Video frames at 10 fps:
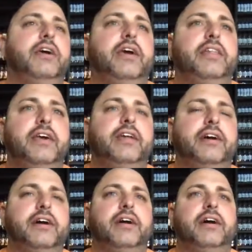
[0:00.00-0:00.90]
And then
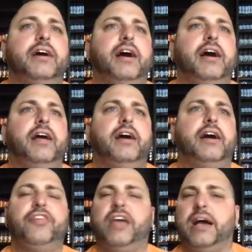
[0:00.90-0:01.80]
uh,
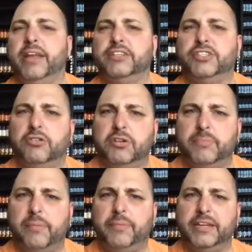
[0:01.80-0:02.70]
I think I made a joke
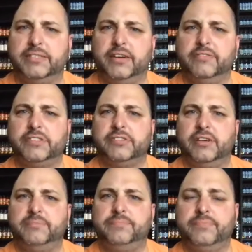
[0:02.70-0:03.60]
about being a terrorist or
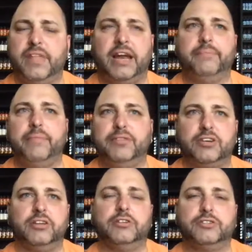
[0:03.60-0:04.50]
something. And I maybe
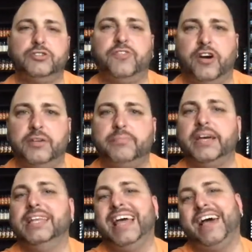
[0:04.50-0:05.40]
took it a little too far,
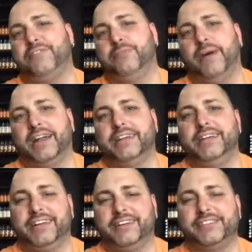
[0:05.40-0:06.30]
but he laughed about it. He
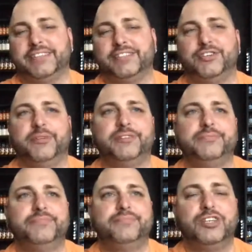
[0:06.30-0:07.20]
had a good sense of humor.
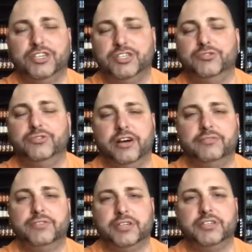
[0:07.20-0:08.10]
Good dude, though.
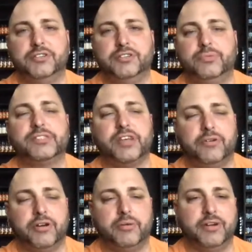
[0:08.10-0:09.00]
Good dude. What is
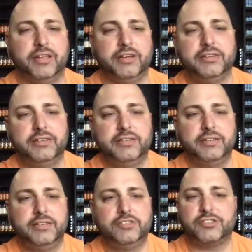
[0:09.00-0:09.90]
going on, brother?
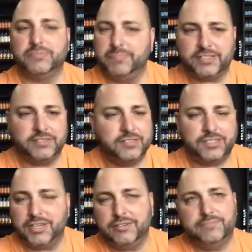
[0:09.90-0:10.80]
Took some pictures and
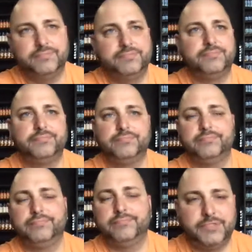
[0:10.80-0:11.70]
shit.
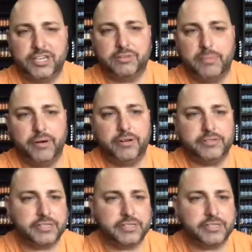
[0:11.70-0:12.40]
Took my balls. I